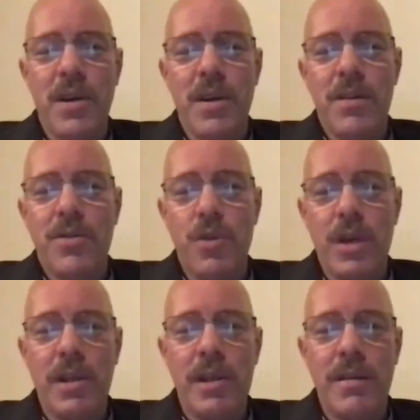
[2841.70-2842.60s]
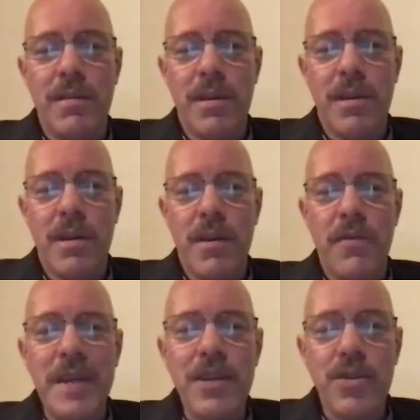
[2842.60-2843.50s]
strictly a
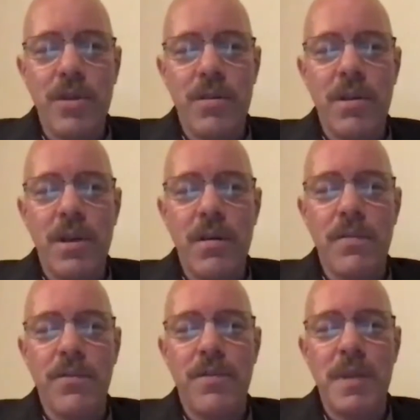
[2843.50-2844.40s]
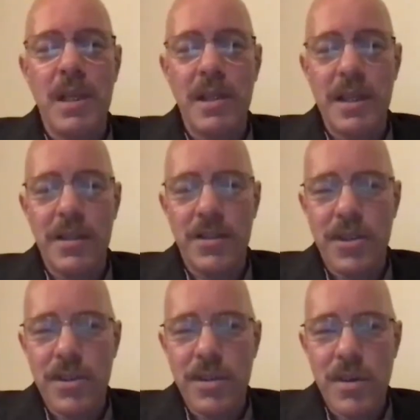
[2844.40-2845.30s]
feature of the Middle
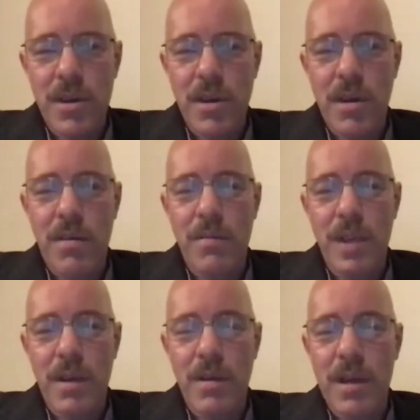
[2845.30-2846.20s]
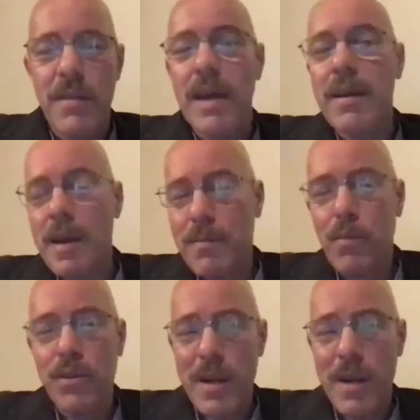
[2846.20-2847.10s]
East. You know, and I
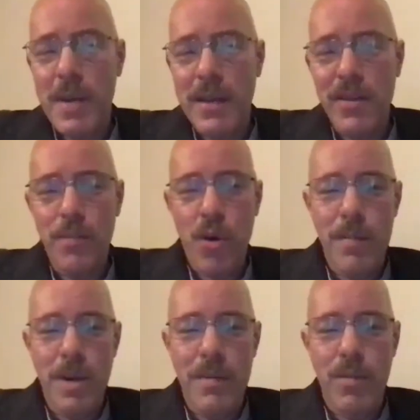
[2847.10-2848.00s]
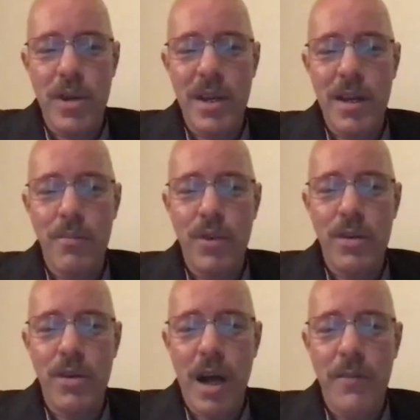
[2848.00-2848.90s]
was trying to make this point by bringing up
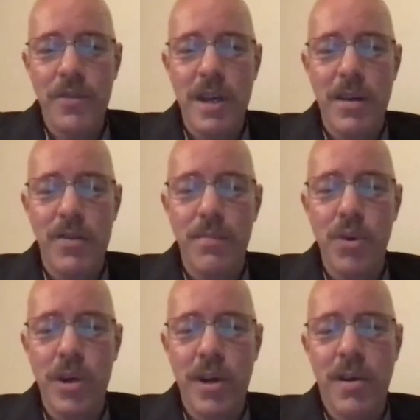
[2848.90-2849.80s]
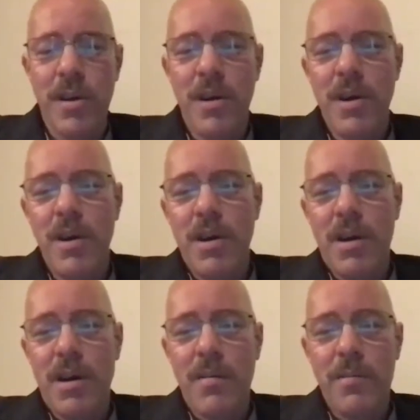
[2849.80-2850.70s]
Richard Hofstadter's book,
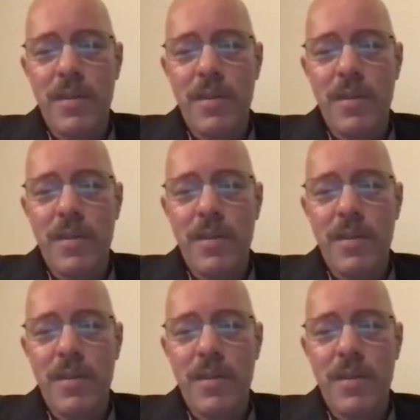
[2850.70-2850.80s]
and